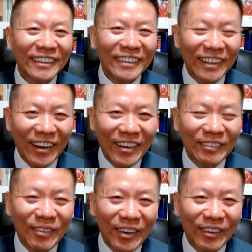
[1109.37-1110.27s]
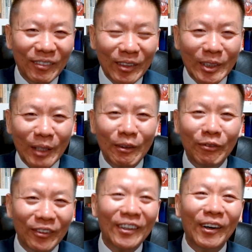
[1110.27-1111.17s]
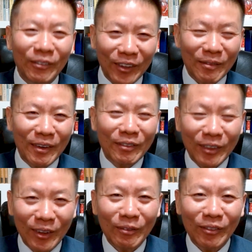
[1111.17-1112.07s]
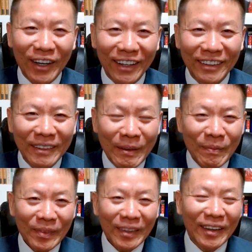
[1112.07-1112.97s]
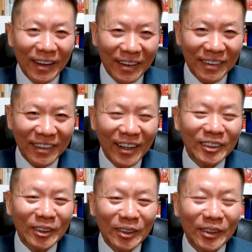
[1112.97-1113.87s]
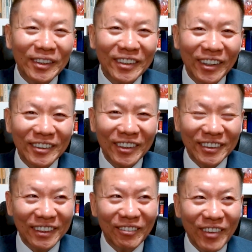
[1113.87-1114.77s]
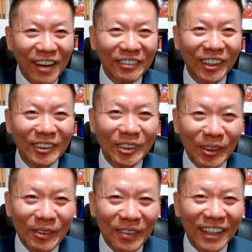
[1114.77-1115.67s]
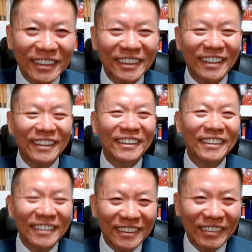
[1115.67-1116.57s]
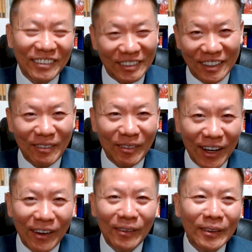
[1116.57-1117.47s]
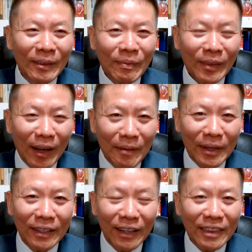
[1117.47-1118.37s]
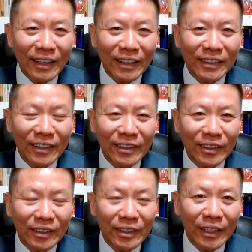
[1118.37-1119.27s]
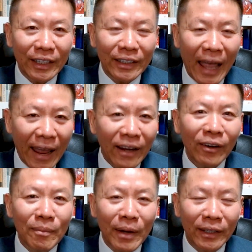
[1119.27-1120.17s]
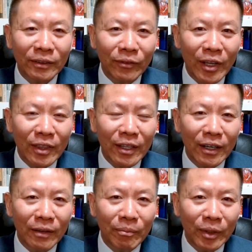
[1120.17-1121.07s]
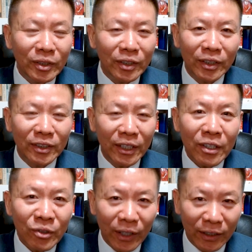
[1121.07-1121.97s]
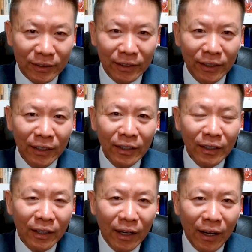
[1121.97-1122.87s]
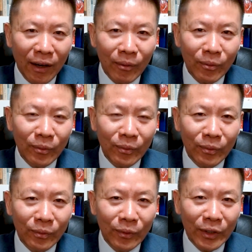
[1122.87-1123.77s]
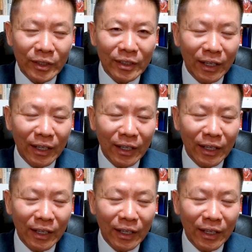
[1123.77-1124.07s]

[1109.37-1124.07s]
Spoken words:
I received a phone call from a good friend in the National Security Council. Said, "We have done so much." I said, "Well, I think that the entanglement with business interest was